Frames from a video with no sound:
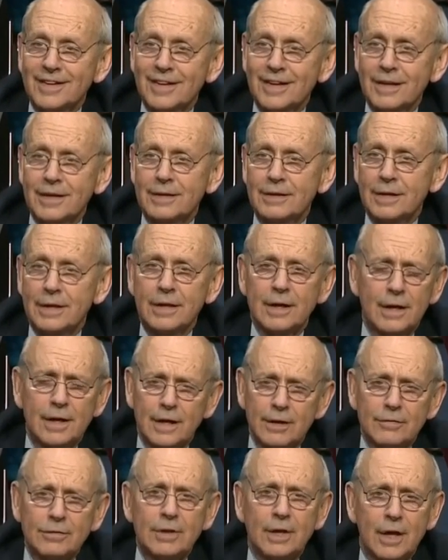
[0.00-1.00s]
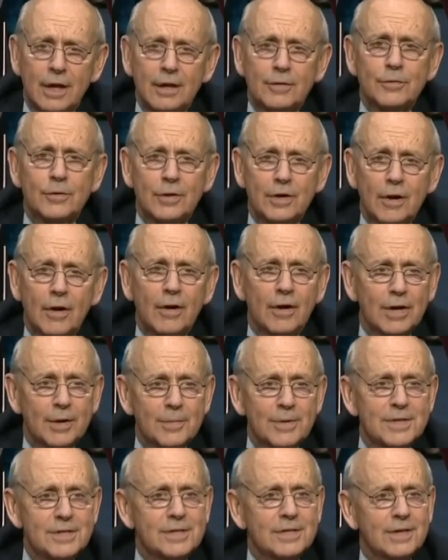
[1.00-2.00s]
And I have a lot of good
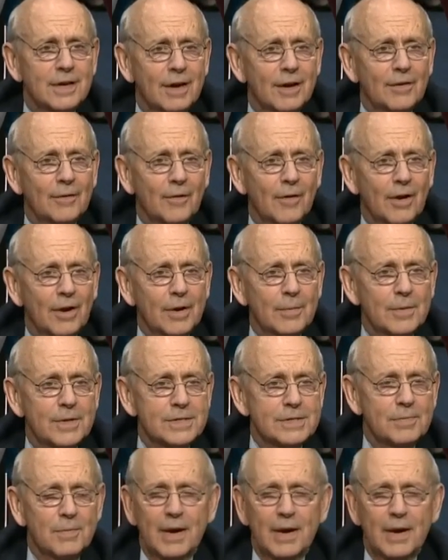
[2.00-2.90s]
arguments and counter-arguments,